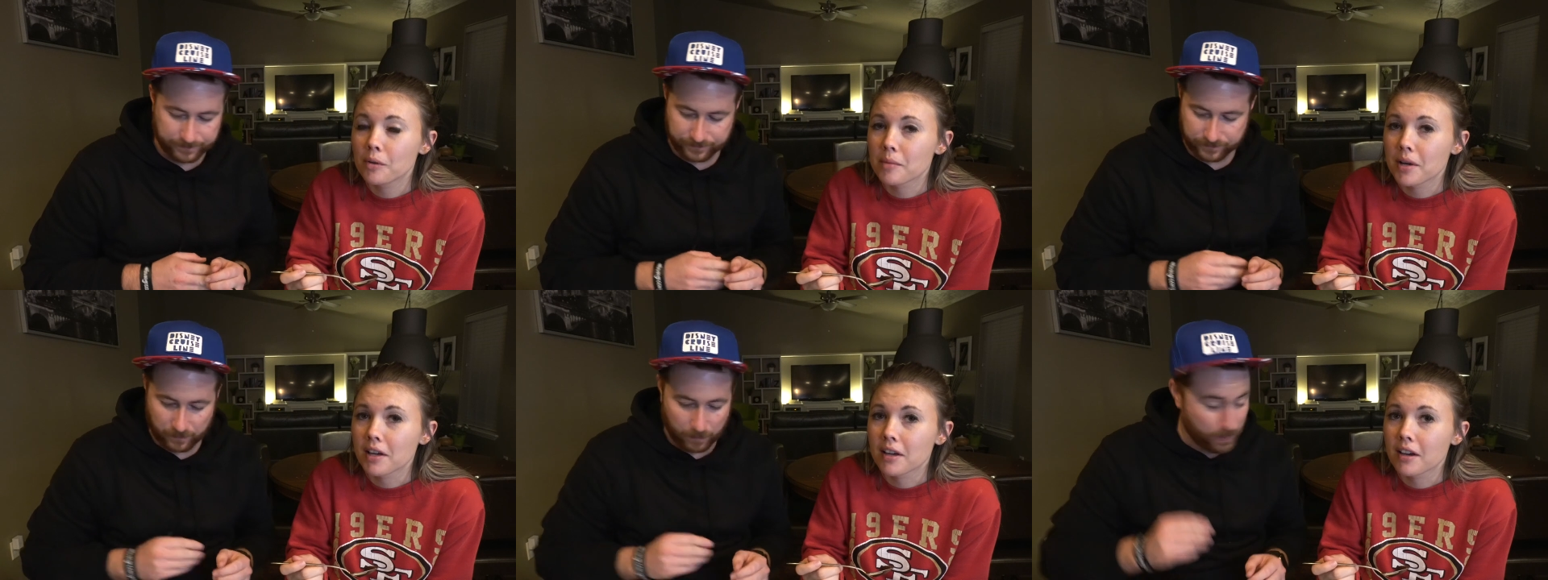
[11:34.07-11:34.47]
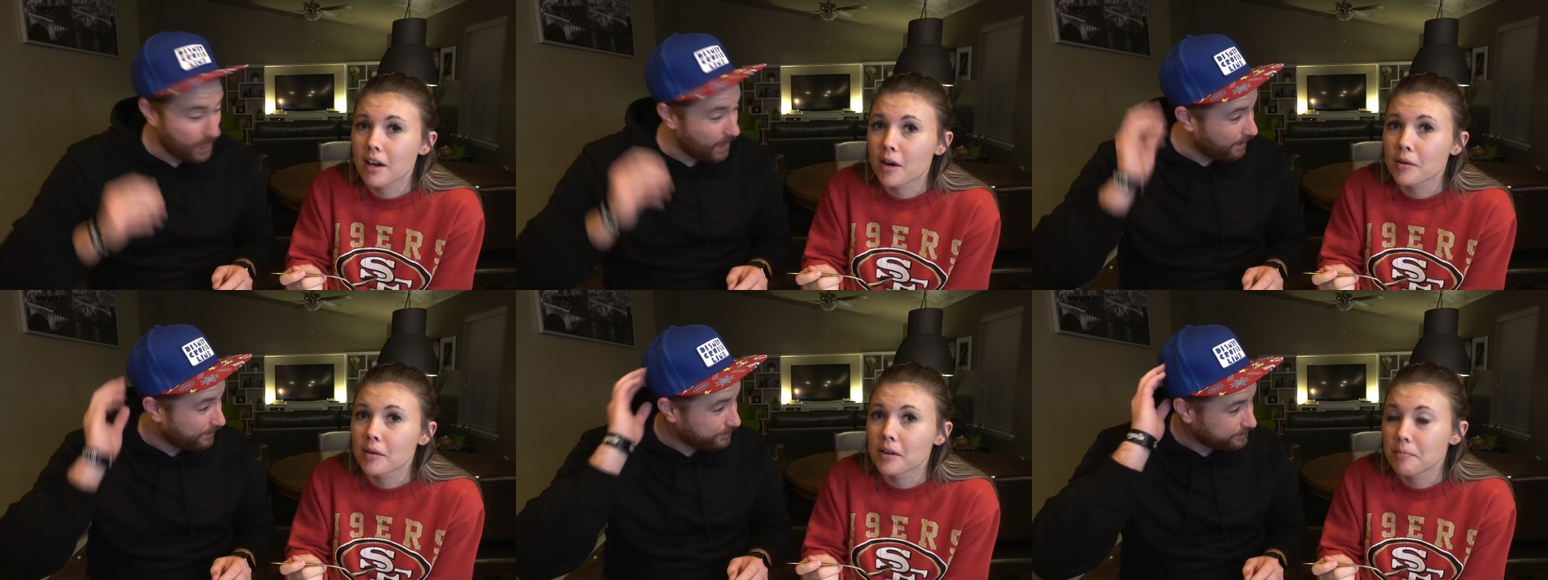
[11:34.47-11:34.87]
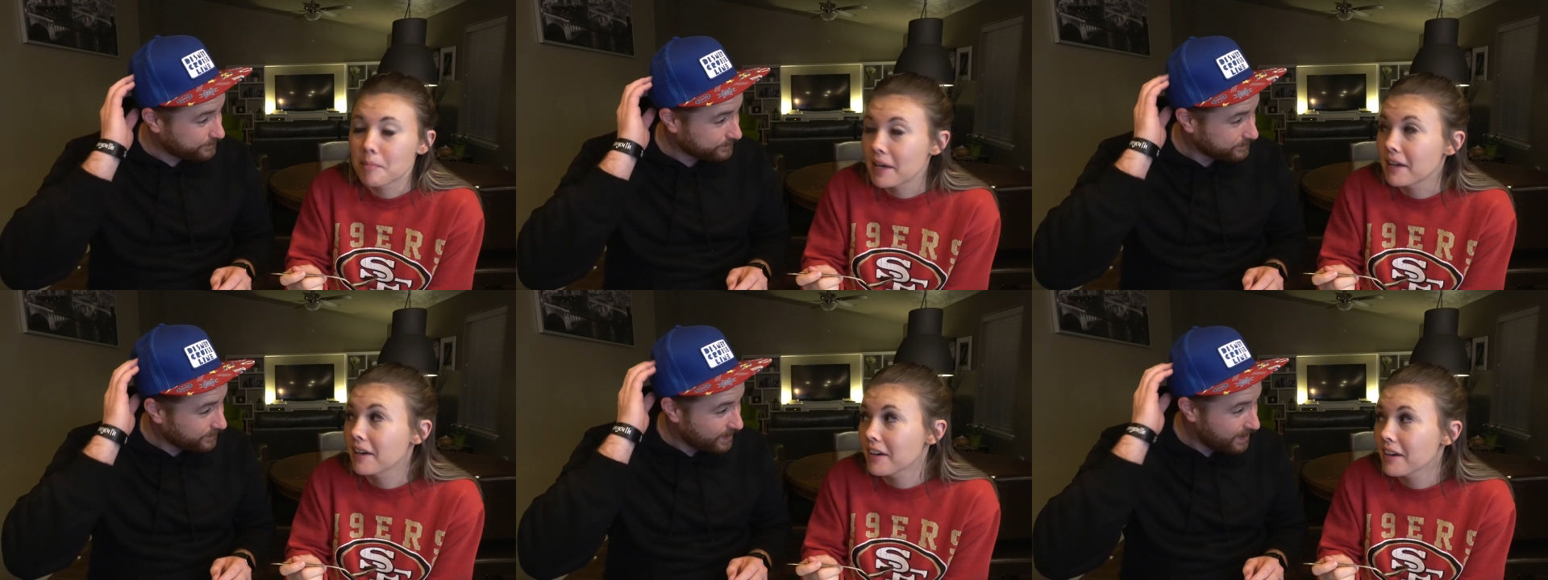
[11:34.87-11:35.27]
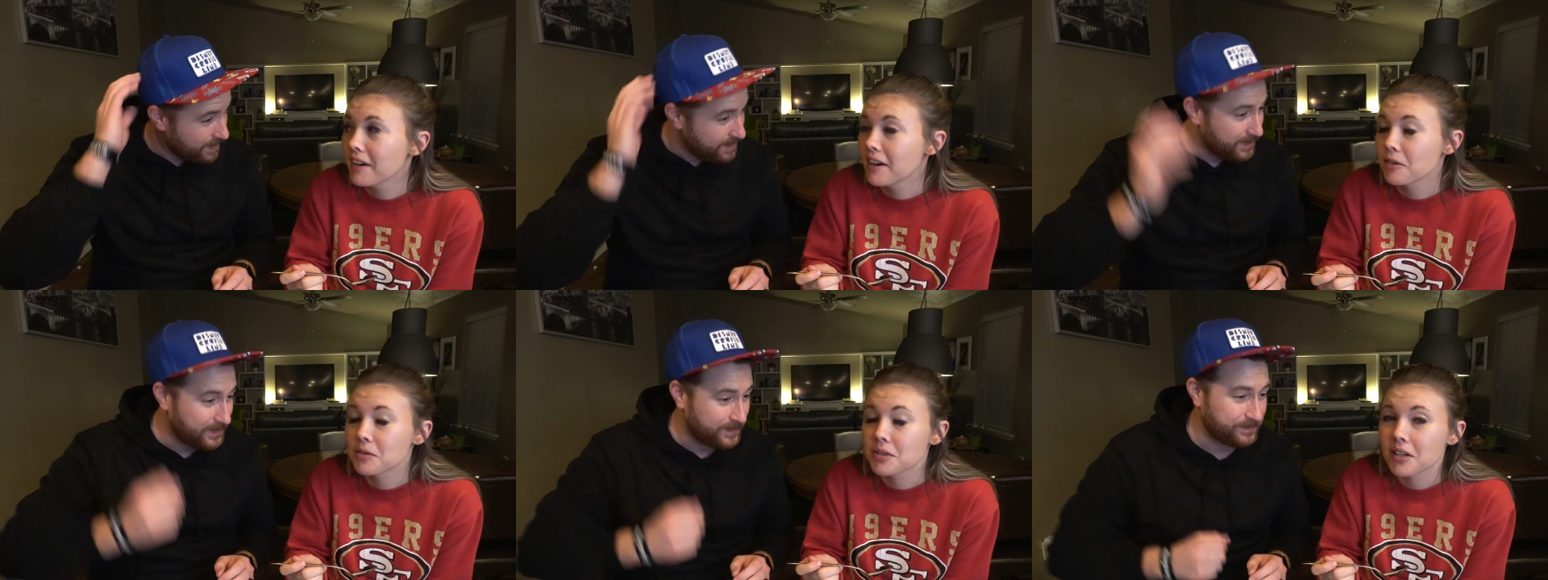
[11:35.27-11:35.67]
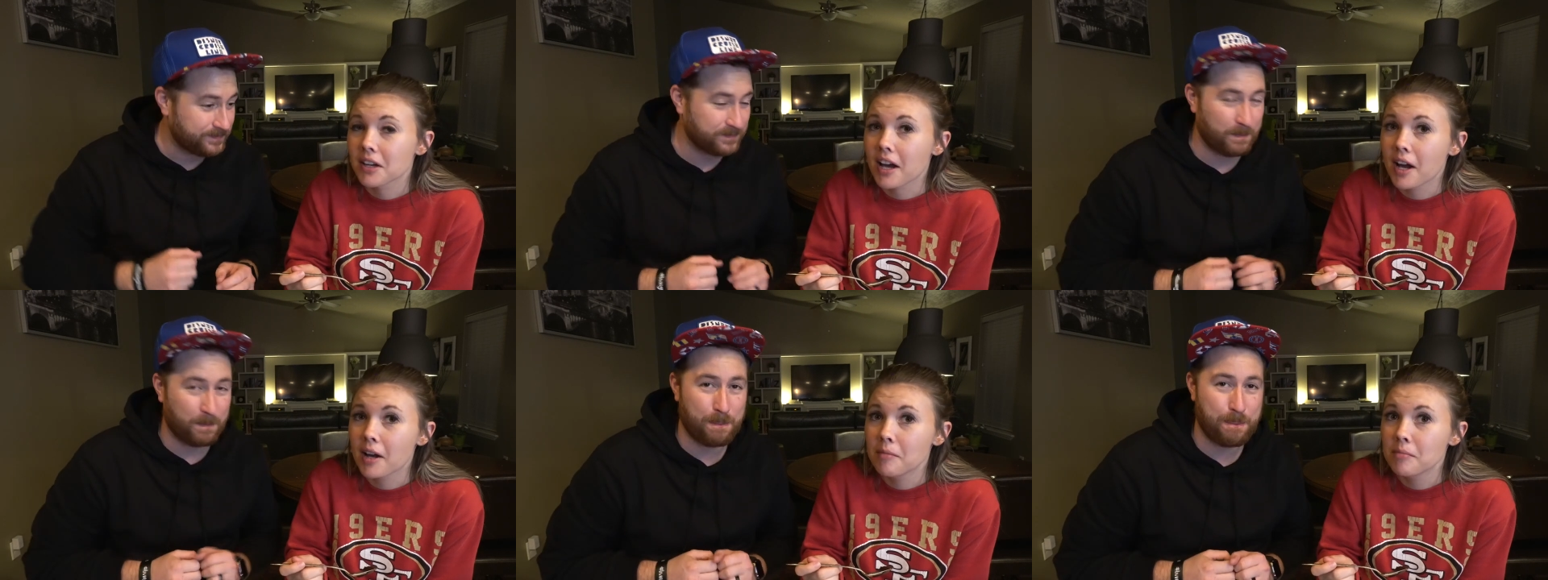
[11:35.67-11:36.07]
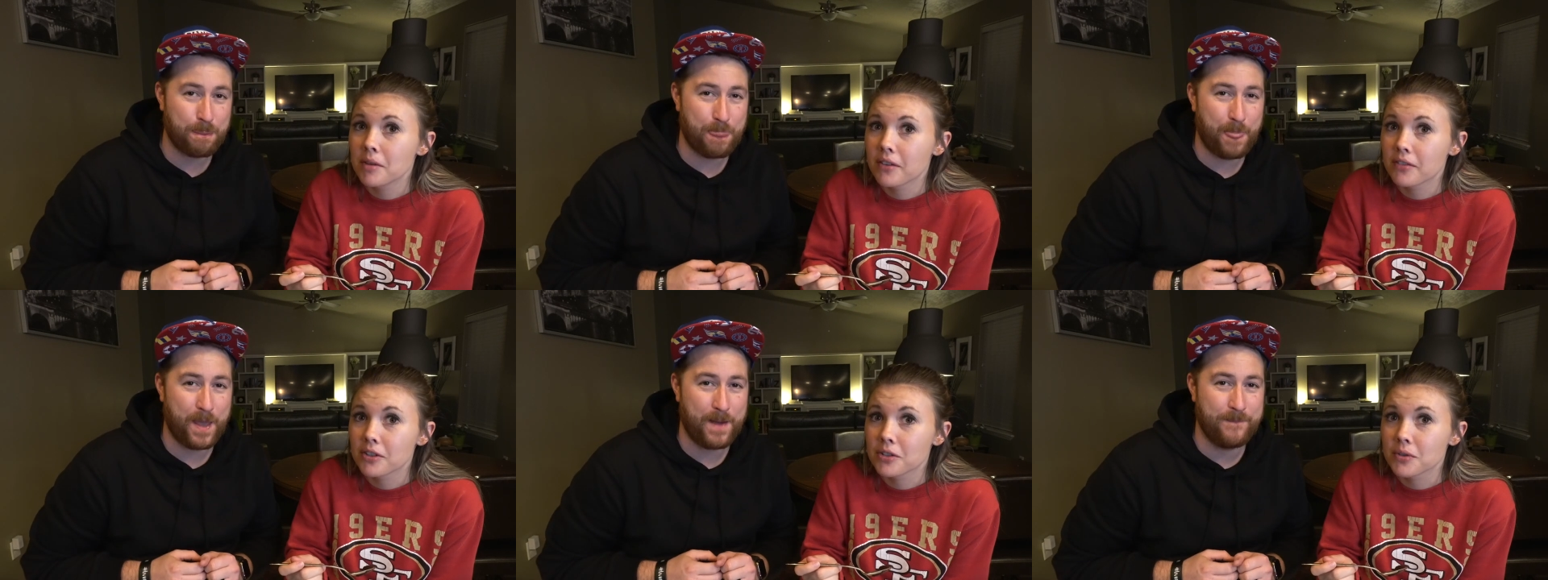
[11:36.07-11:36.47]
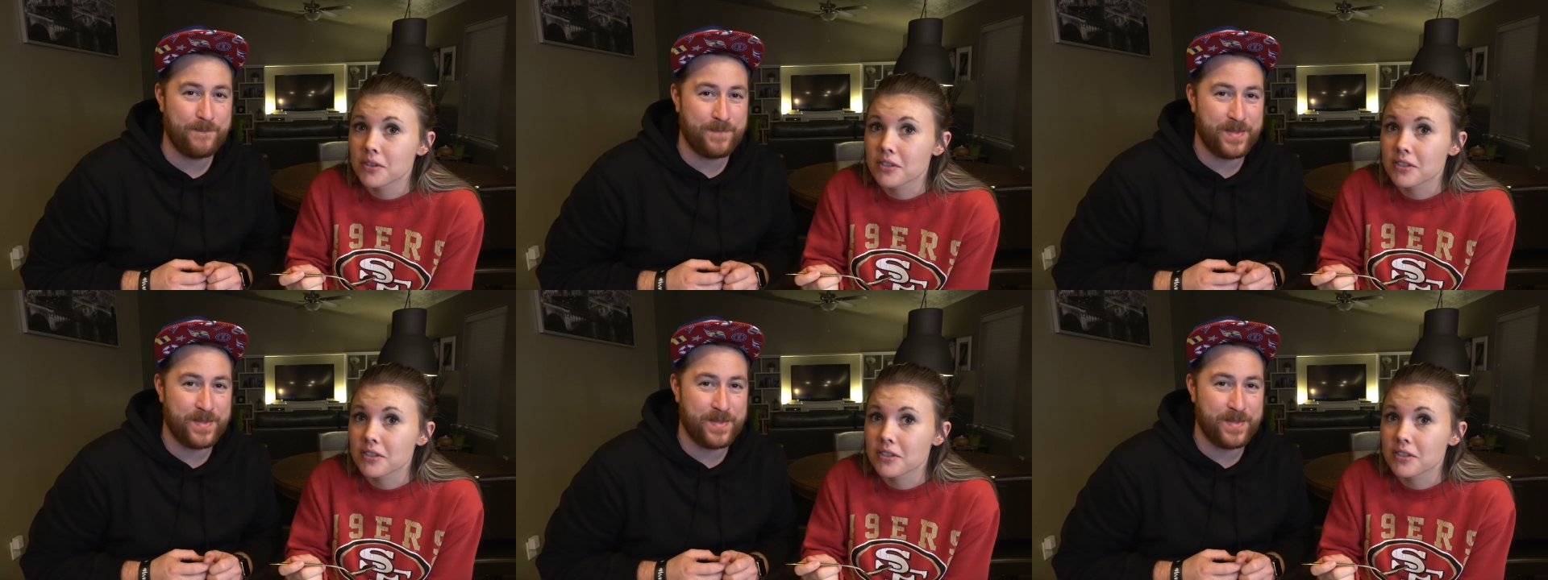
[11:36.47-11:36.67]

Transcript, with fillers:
Speaker 1: were making out, um, making it, I was like, I'm never doing